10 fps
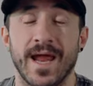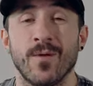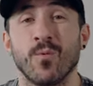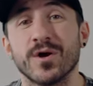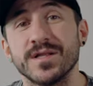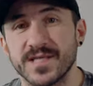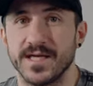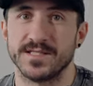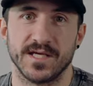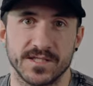and we're gonna
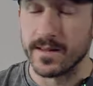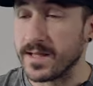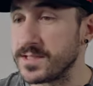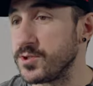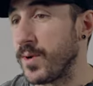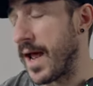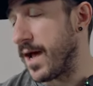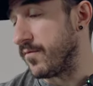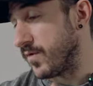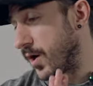taste test. And unless you
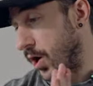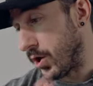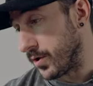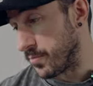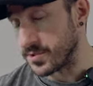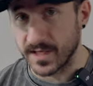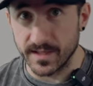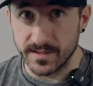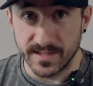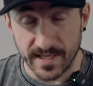have
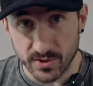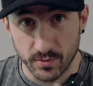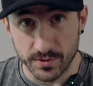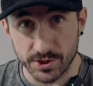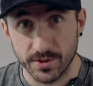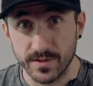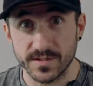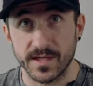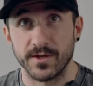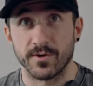100% dental
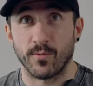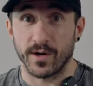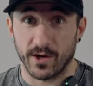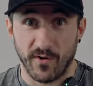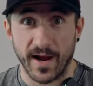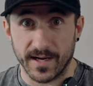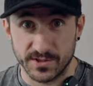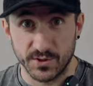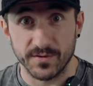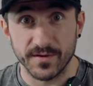insurance and you're gonna crack a
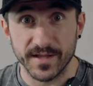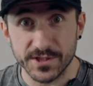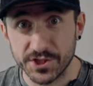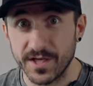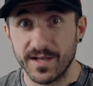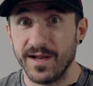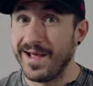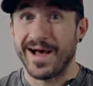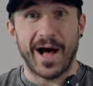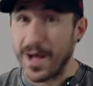tooth on that shit,
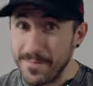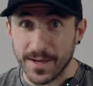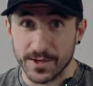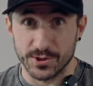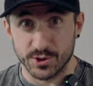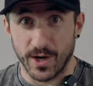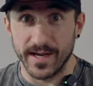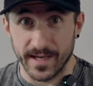I'm not gonna try it